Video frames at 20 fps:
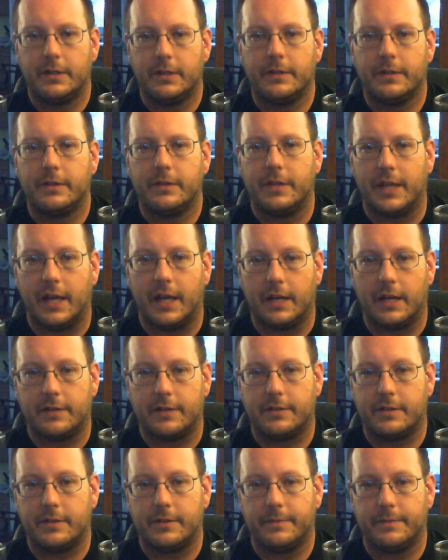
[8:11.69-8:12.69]
The
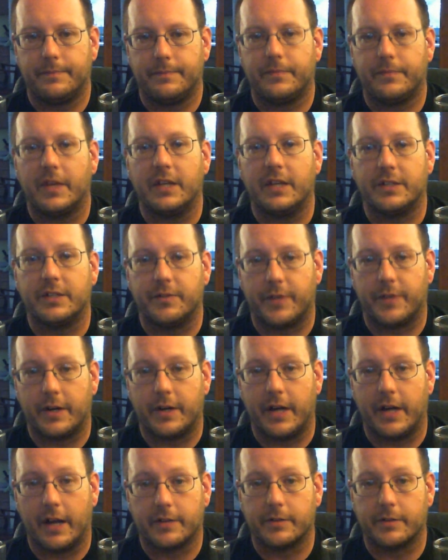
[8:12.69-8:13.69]
Guinness is a
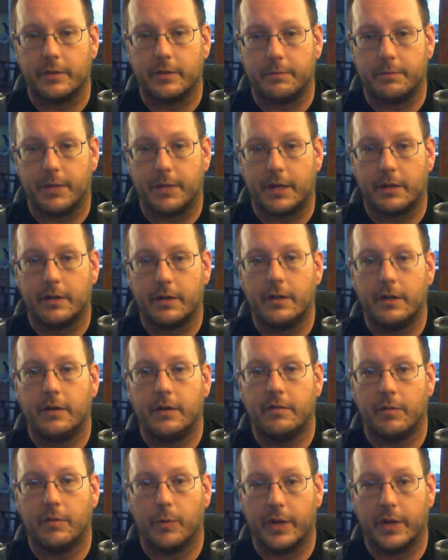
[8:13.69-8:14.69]
very excellent beer
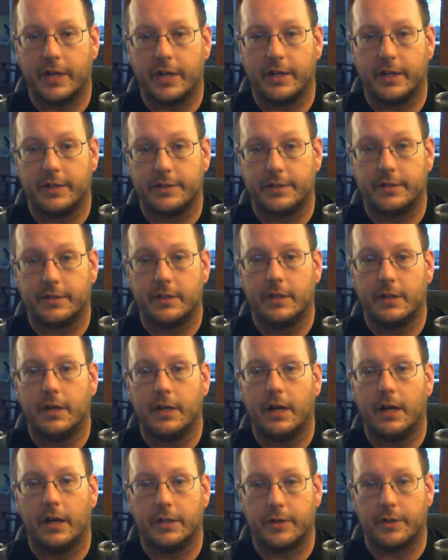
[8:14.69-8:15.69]
for what it is,
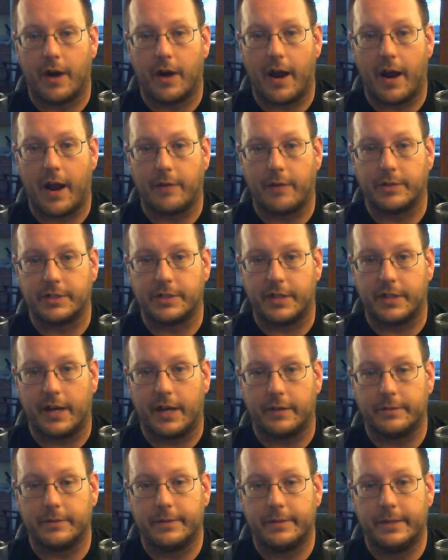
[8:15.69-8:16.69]
a dry Irish
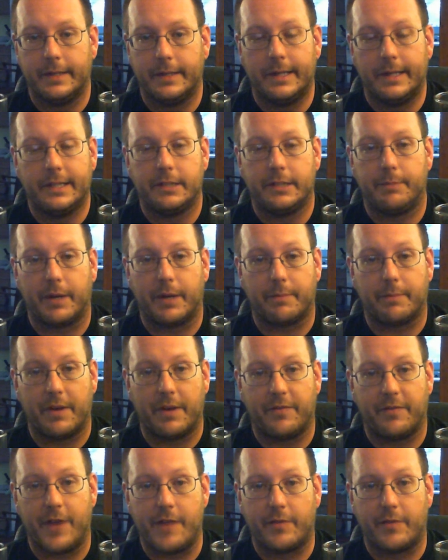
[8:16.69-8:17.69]
stout. To pick my
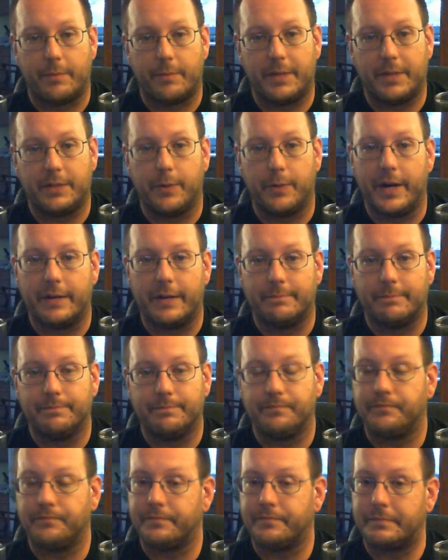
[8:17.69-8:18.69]
favorite between them,
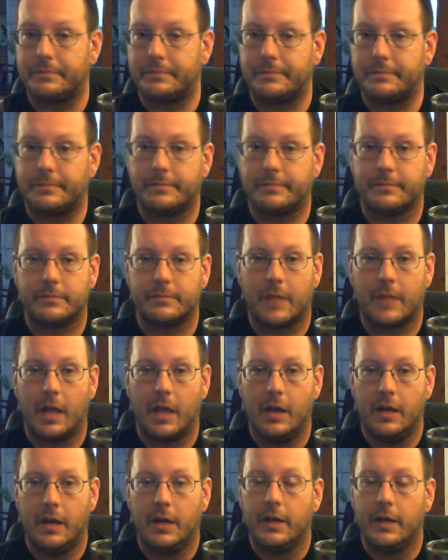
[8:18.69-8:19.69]

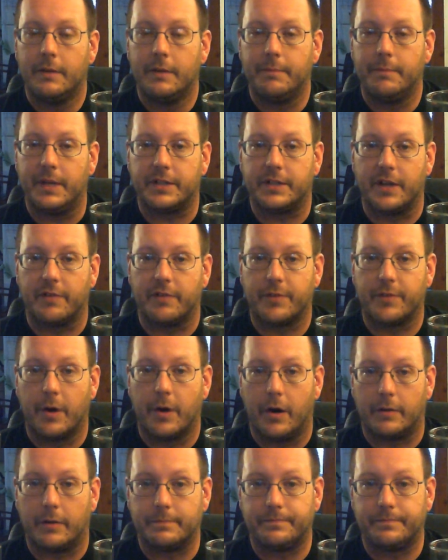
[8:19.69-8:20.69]
be a tough
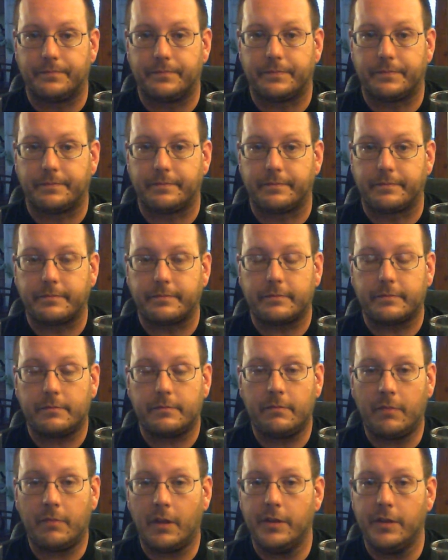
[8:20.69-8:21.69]
call.
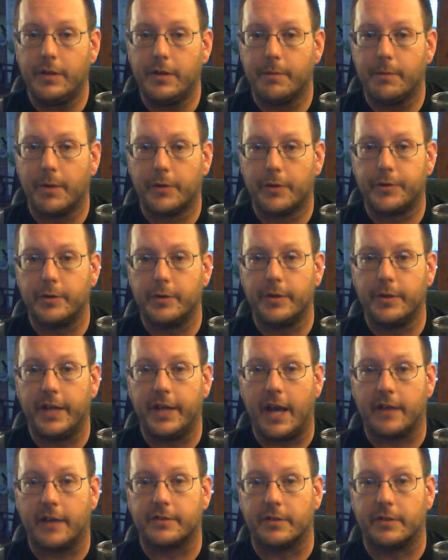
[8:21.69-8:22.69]
They're both truly
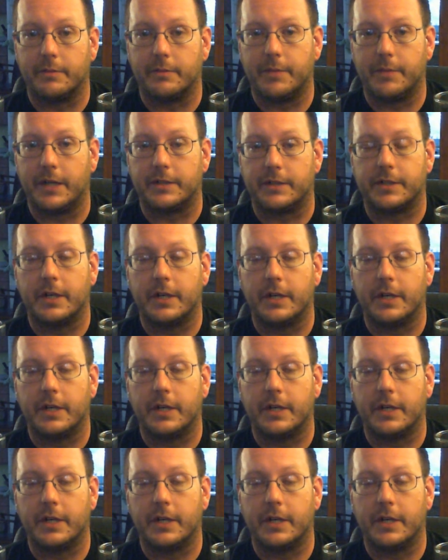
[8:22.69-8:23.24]
excellent beers.